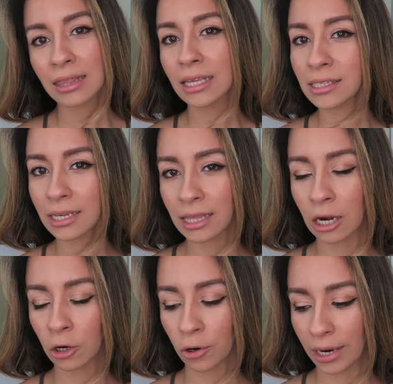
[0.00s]
Things like
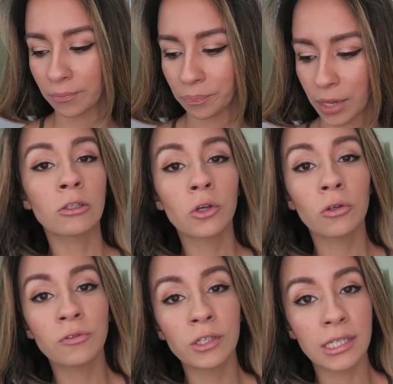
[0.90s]
that are great. That also
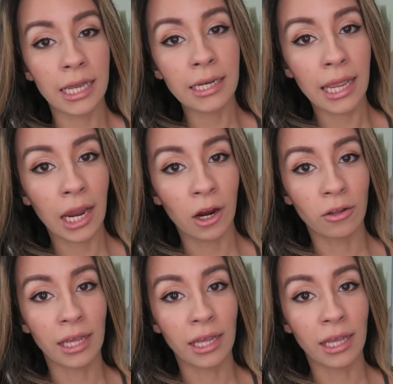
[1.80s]
goes for skincare,